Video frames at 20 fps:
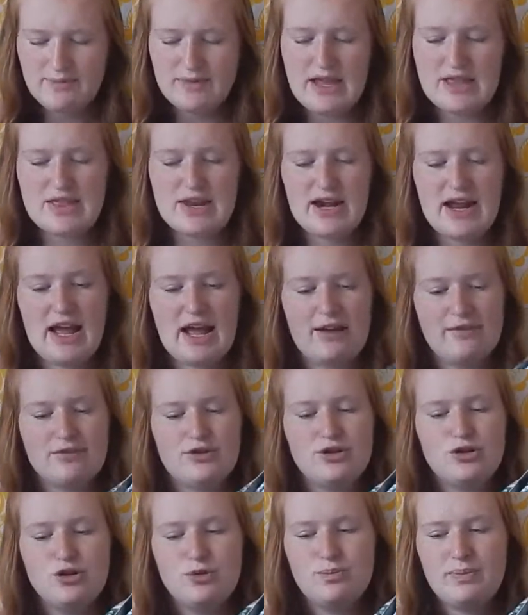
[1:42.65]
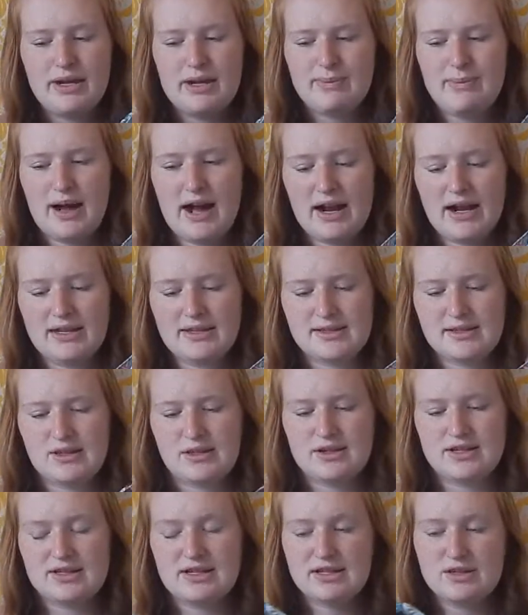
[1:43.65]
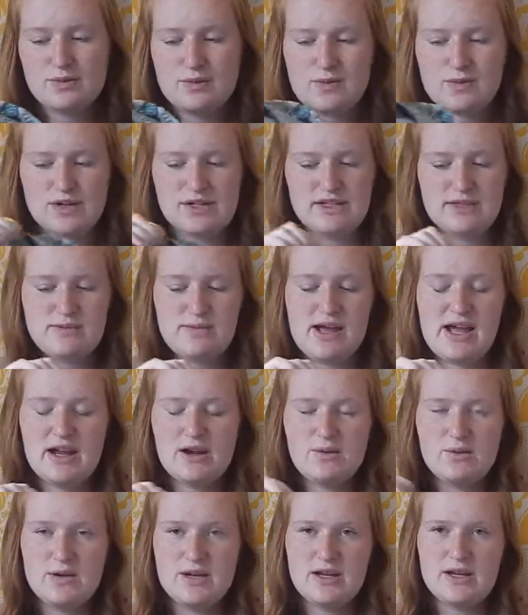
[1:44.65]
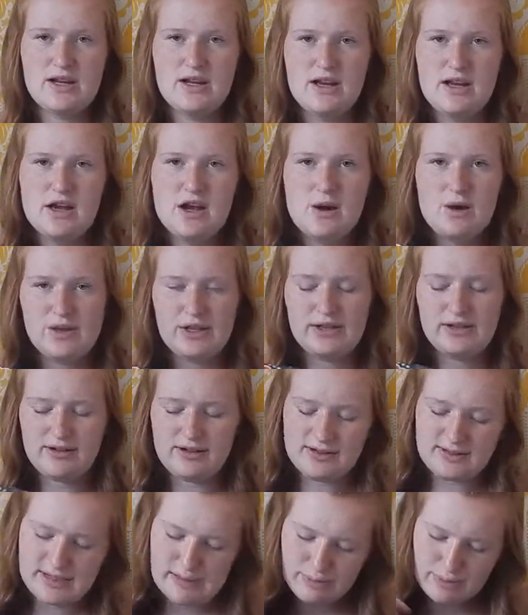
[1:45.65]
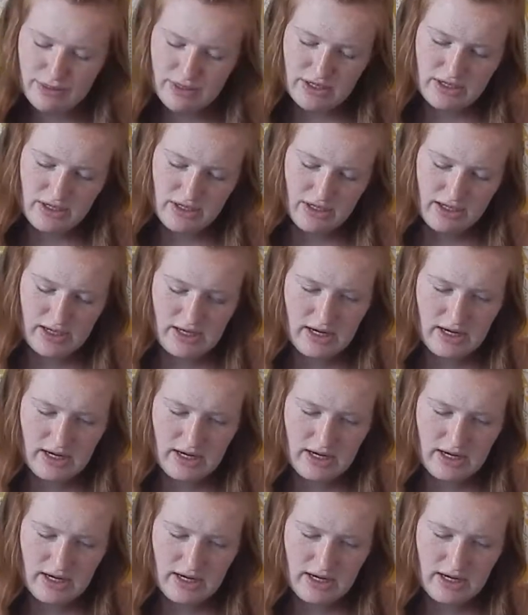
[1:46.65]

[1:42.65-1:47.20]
And then I have two big pockets. So there's this one, which is the back one, with a little zipper.